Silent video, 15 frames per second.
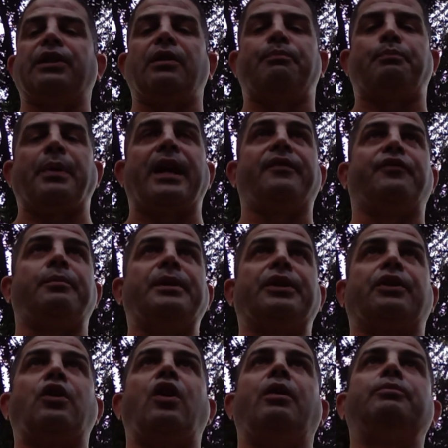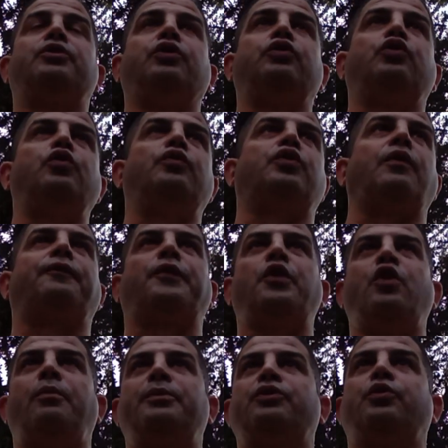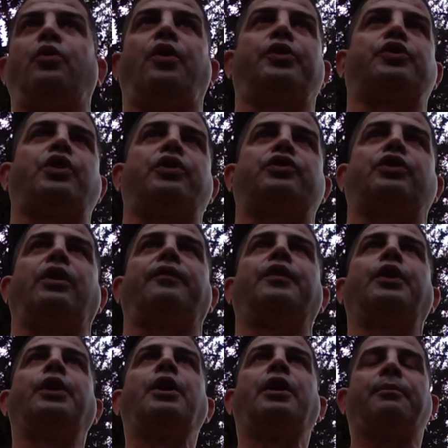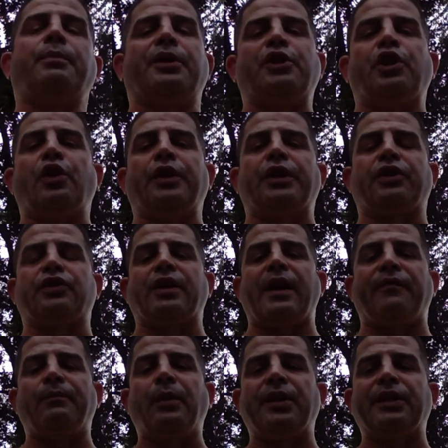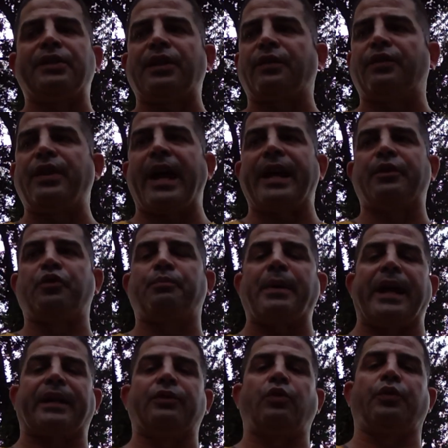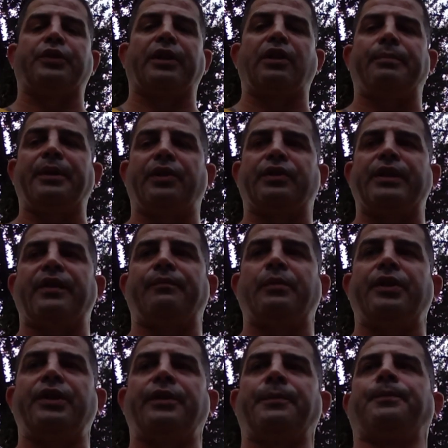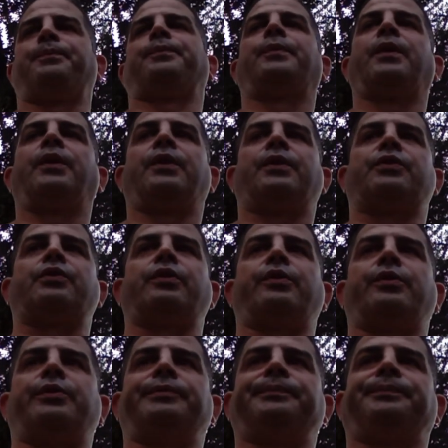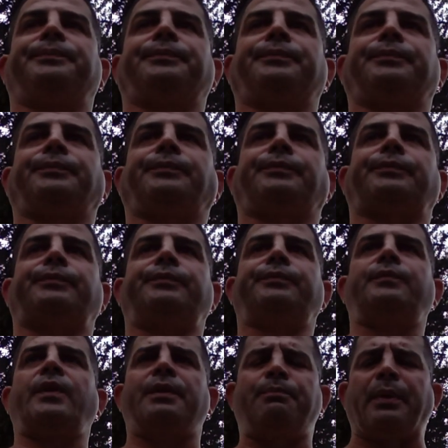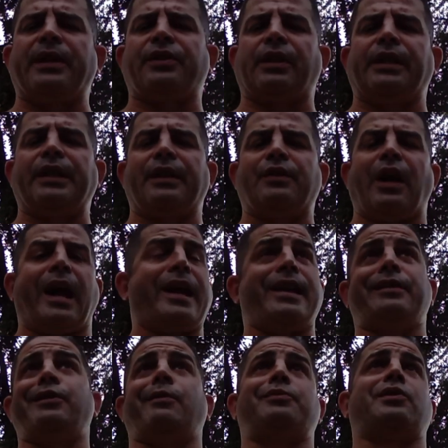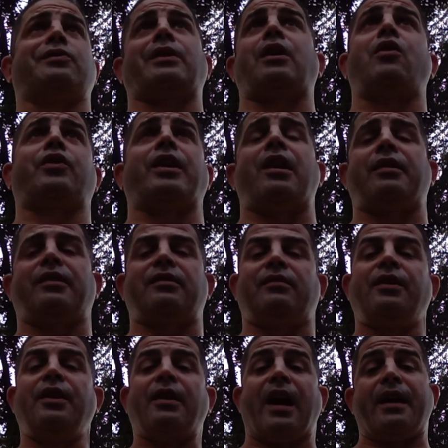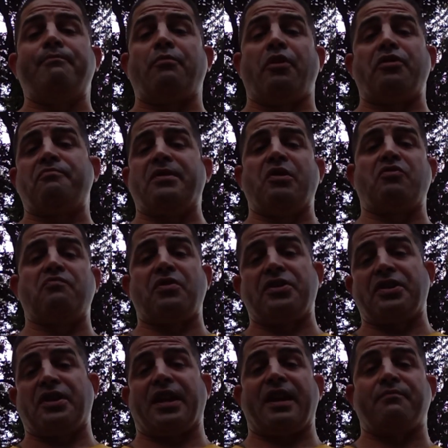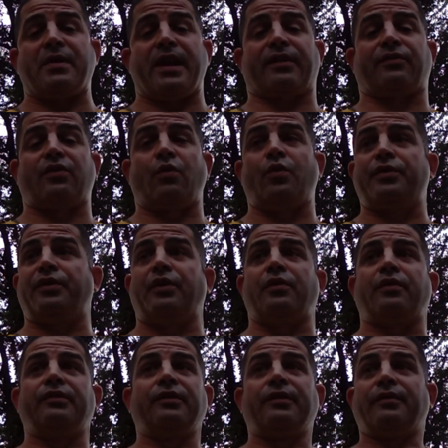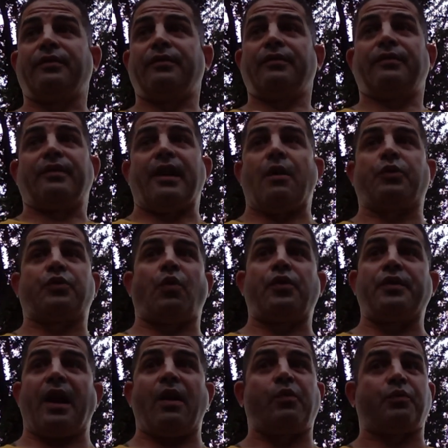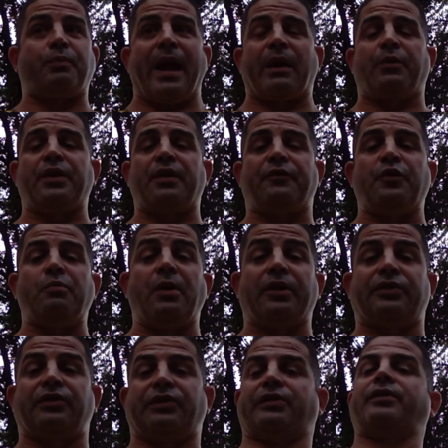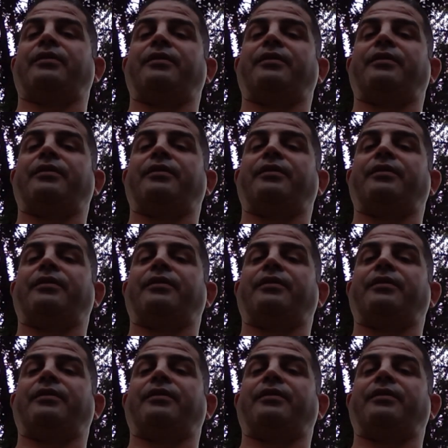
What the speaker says: to pay for me to come to do, to film and do other sort of stuff. But, you know, he doesn't have money. It's his dad is backing the whole thing up. He doesn't have money. So basically, I ended up just like, okay, I earned my own money and came back. So, with, you know, I was back within a few months,